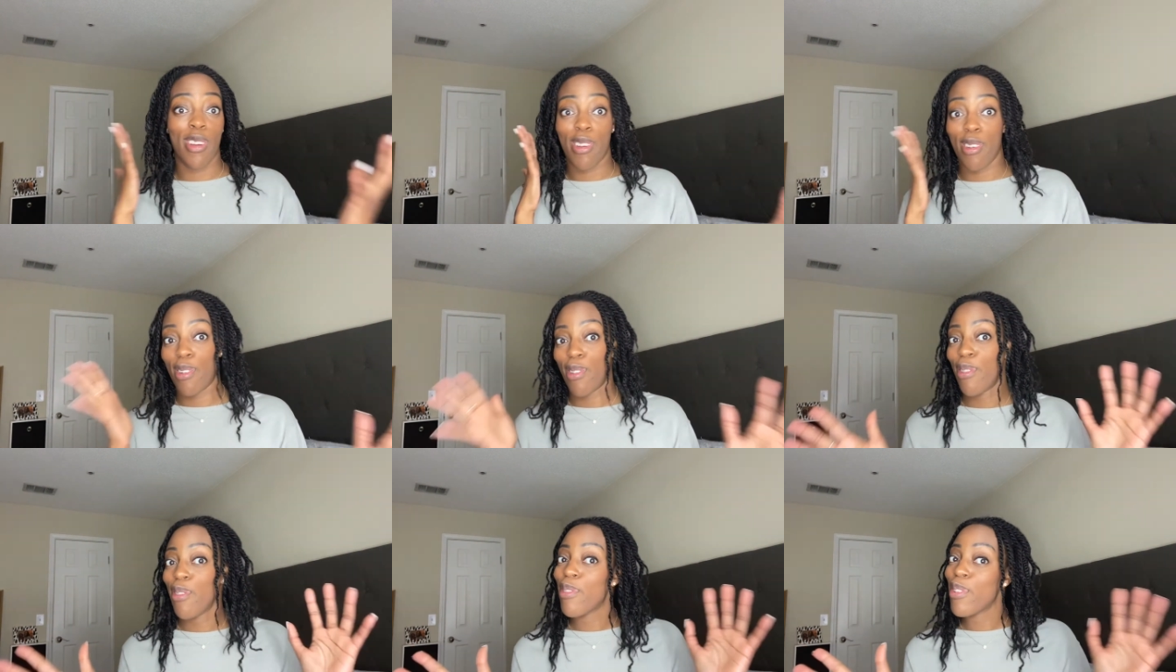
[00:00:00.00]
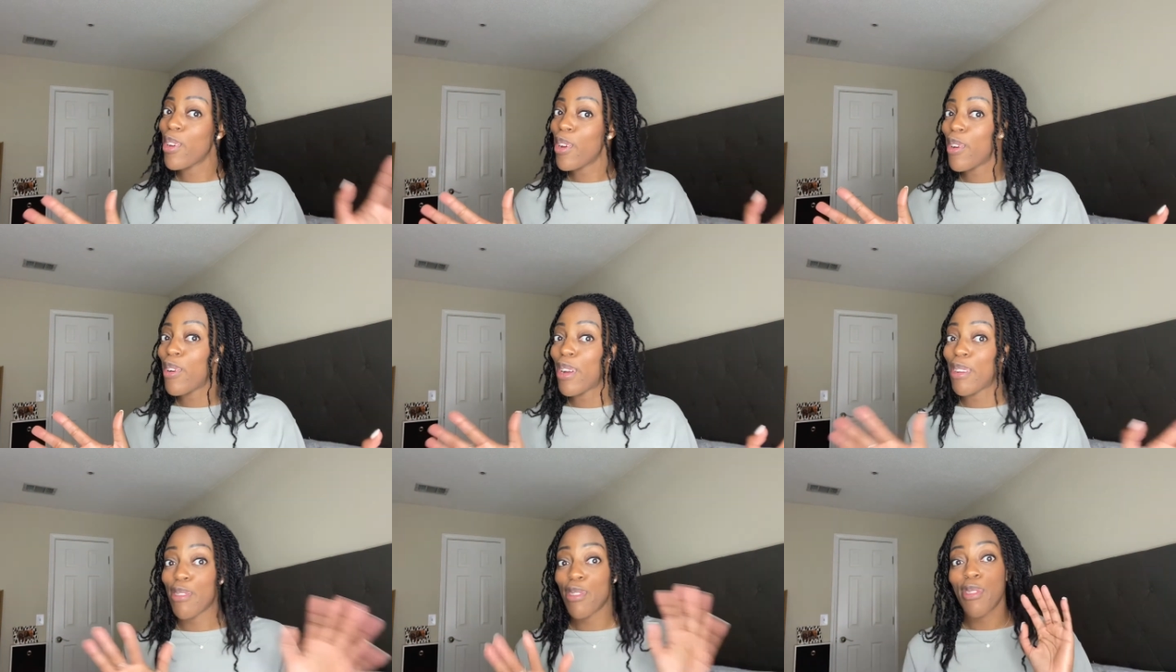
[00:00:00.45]
I don't know.
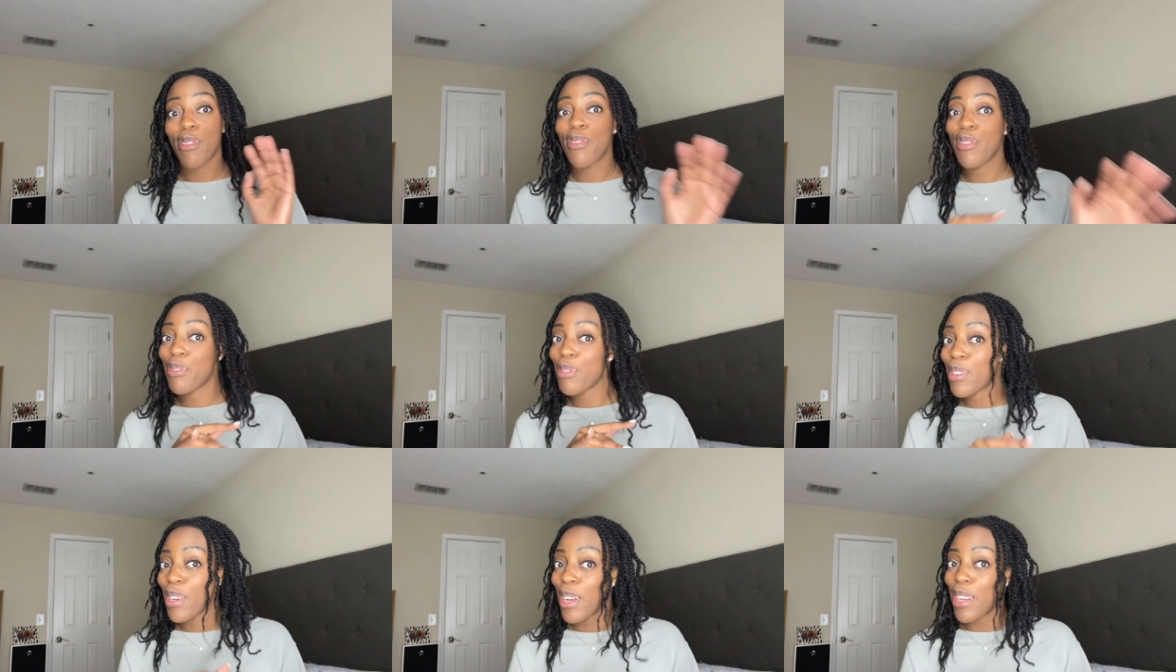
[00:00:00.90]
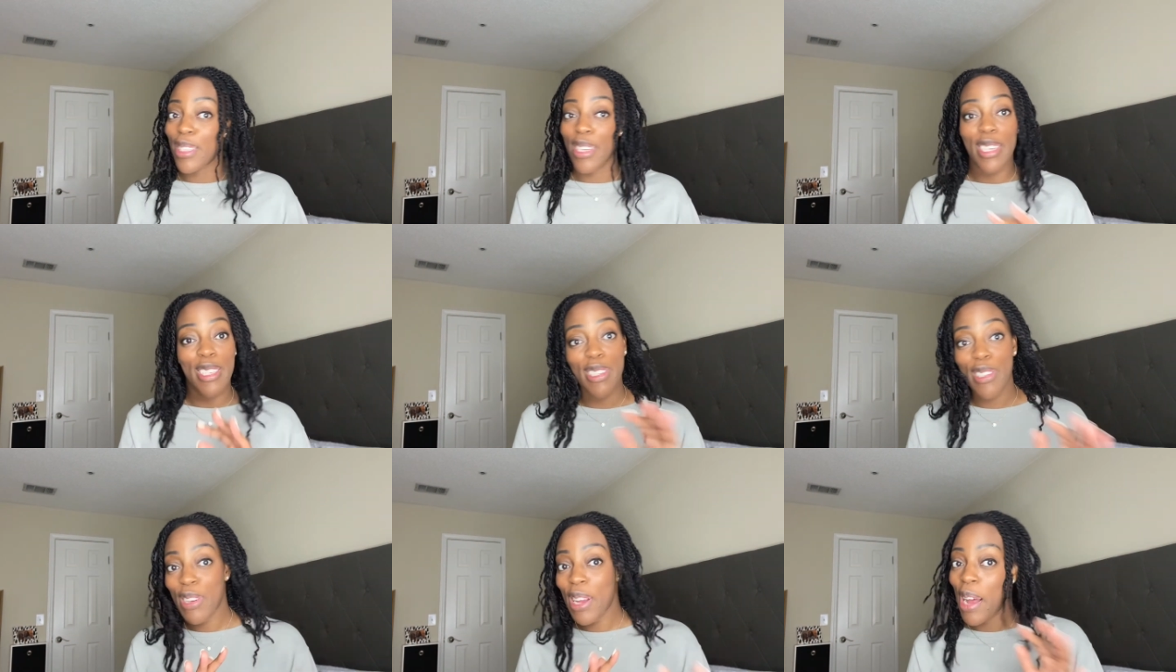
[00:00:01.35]
I told you guys I
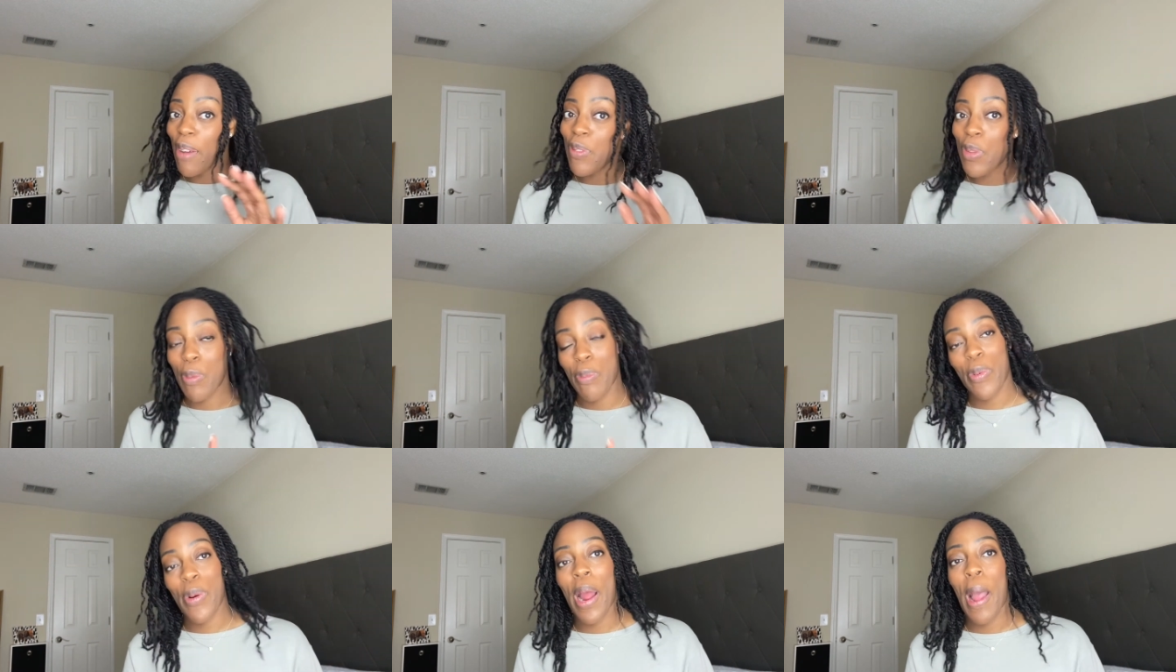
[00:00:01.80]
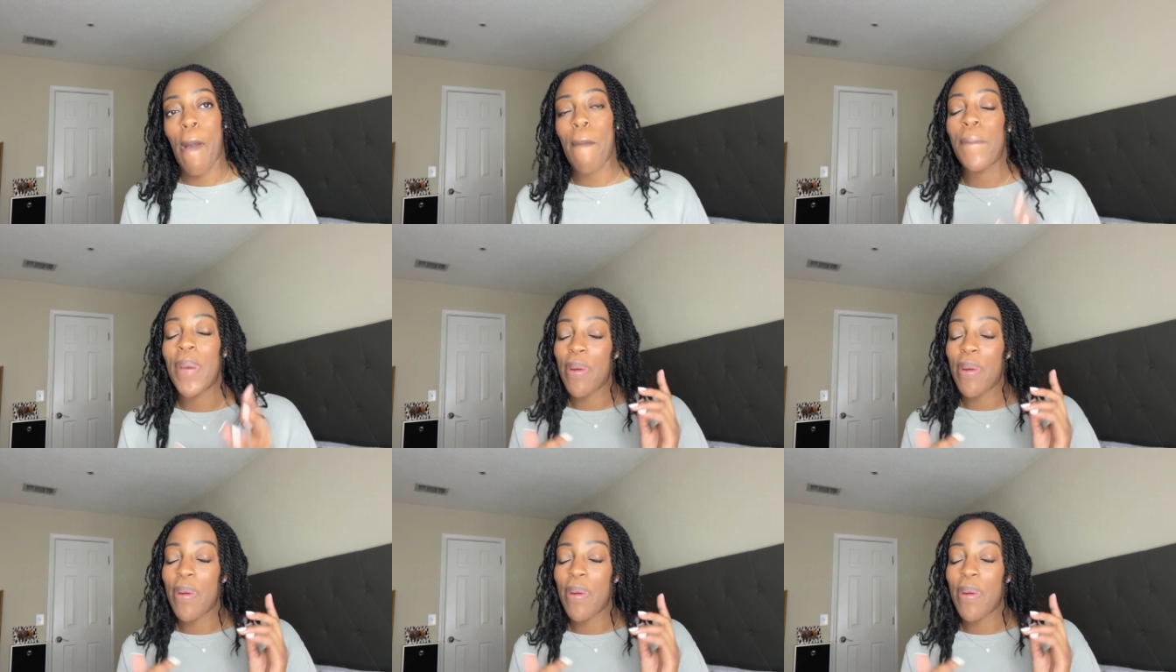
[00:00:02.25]
still have to prep,